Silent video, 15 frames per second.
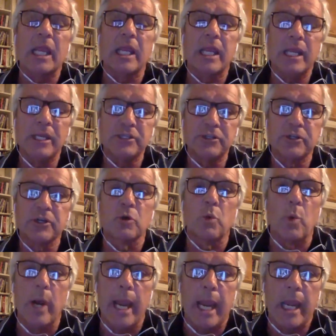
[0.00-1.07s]
easier
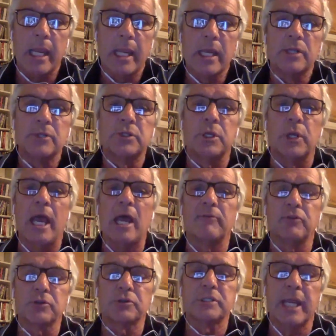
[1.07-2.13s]
way to have
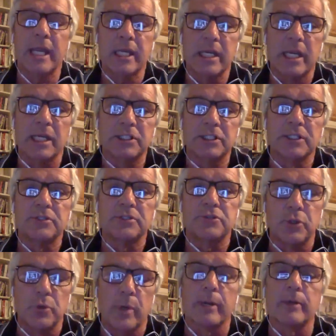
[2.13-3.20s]
your technicians
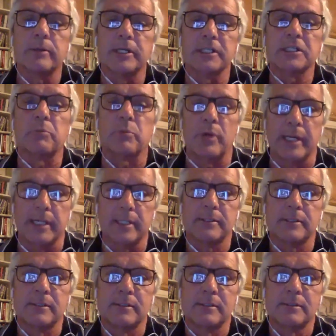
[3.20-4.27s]
do air disc
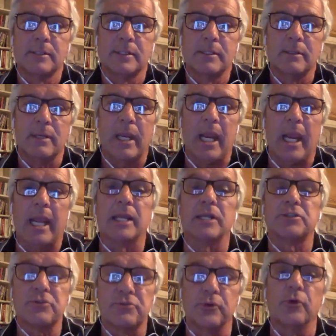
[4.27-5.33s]
brakes, and
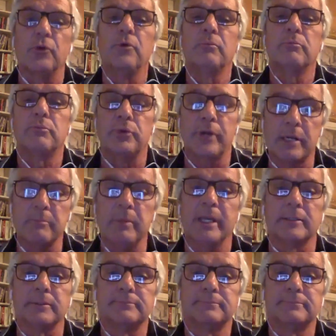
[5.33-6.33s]
it's through BrakeMate.